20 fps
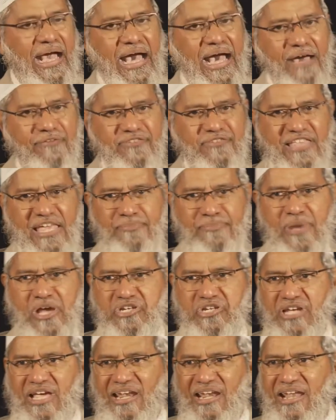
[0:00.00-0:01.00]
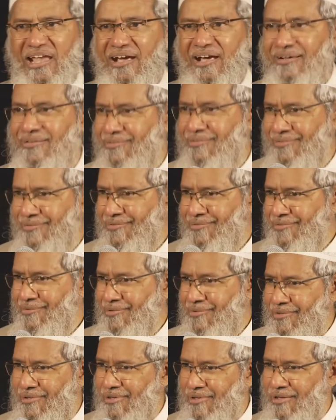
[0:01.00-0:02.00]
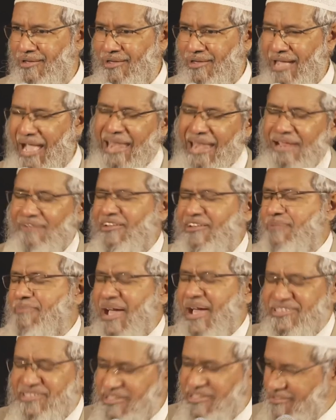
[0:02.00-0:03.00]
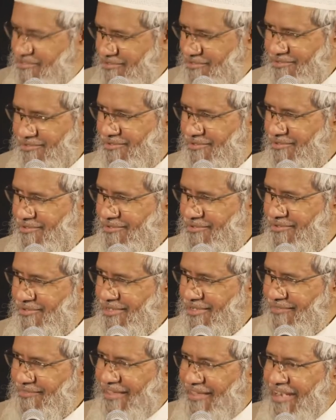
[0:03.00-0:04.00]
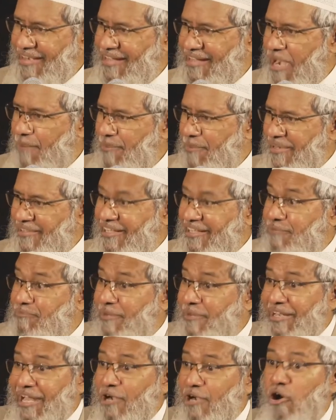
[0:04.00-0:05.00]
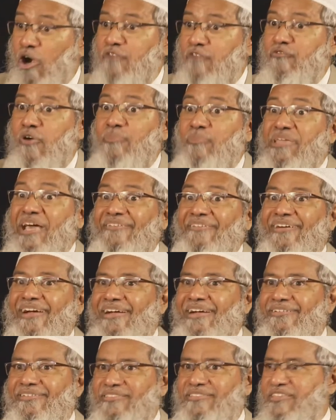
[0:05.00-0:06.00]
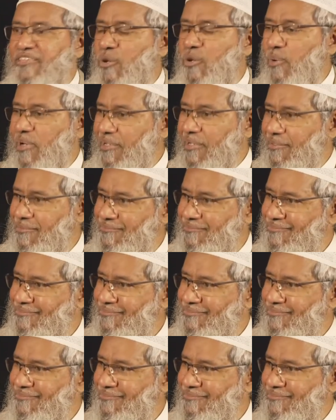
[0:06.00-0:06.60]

After that, mashallah, I never imagined the red carpet treatment I got from the other countries in the world.